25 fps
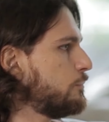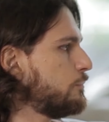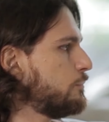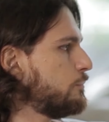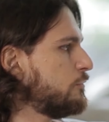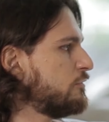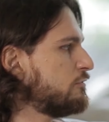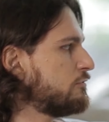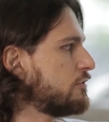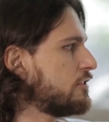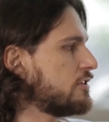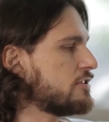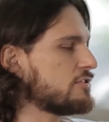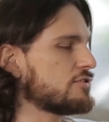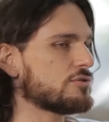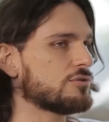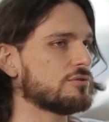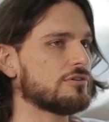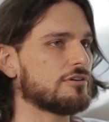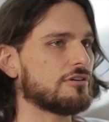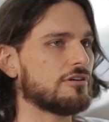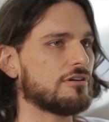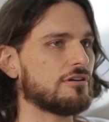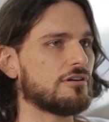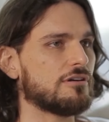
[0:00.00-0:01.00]
before I saw
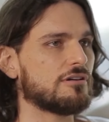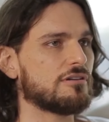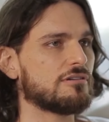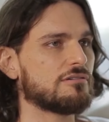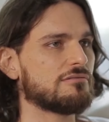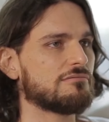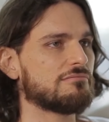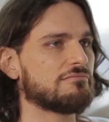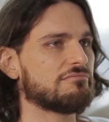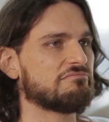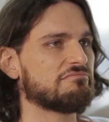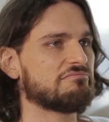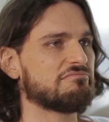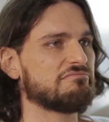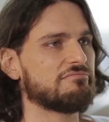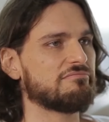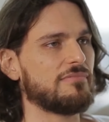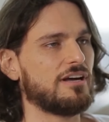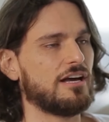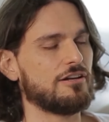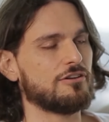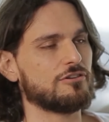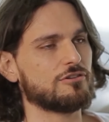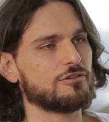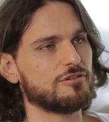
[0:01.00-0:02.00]
you and
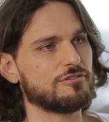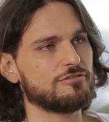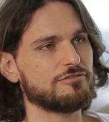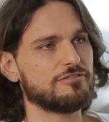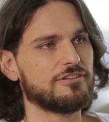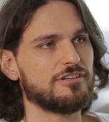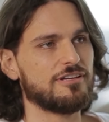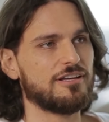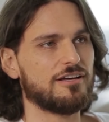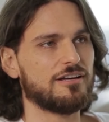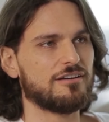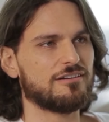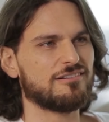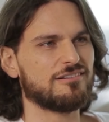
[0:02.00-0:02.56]
had a coffee there.